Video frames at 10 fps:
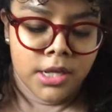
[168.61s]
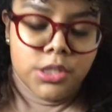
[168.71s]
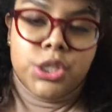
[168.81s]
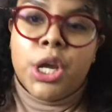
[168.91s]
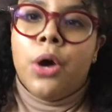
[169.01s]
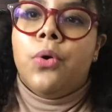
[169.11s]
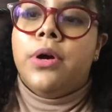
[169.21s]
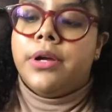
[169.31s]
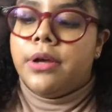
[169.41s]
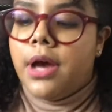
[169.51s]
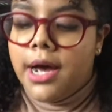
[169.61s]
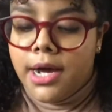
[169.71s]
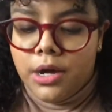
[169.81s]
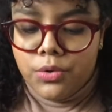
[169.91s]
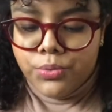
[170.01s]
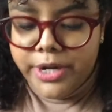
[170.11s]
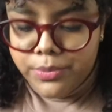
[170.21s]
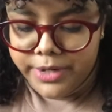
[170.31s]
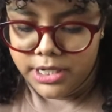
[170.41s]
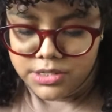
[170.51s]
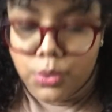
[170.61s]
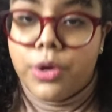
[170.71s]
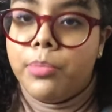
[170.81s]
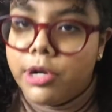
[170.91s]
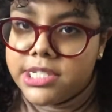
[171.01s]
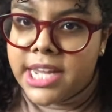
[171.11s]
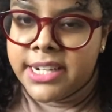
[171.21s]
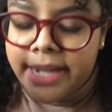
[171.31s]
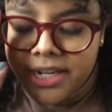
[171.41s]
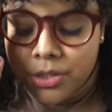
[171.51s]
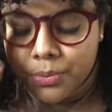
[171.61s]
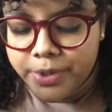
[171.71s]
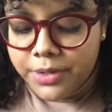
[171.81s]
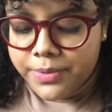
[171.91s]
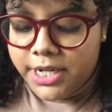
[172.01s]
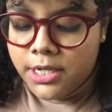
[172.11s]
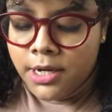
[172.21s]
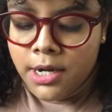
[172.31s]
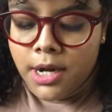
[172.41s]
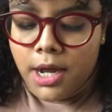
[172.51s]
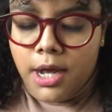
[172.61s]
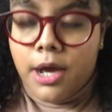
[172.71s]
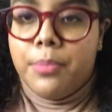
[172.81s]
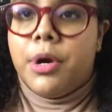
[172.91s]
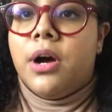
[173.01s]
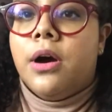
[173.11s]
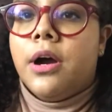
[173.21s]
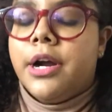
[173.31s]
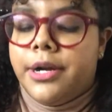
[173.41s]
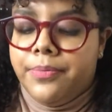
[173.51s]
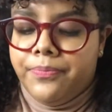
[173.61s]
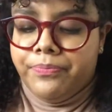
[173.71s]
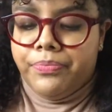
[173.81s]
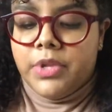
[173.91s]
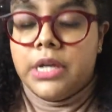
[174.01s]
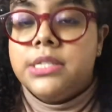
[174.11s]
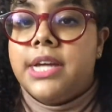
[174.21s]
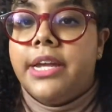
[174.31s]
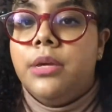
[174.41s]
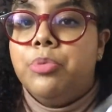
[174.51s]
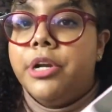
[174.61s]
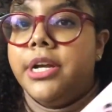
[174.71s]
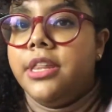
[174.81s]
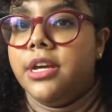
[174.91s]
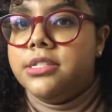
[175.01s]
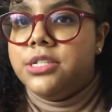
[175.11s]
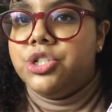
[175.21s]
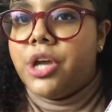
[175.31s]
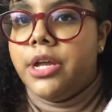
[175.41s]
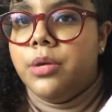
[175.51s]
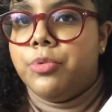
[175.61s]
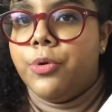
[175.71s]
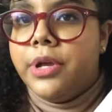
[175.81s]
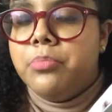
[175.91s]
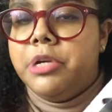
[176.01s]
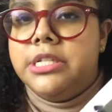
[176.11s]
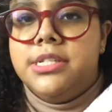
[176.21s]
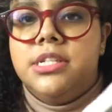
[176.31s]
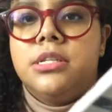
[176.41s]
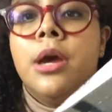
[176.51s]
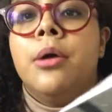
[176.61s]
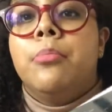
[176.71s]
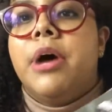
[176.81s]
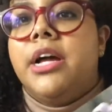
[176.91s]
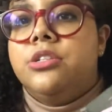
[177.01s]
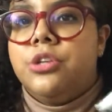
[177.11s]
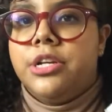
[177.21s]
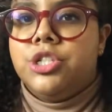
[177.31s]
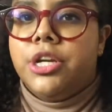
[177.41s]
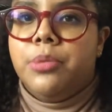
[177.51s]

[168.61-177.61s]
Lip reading: So, rereads, or books I'd like to reread, are Tiny Pretty Things and Shiny Broken Pieces by Sonachari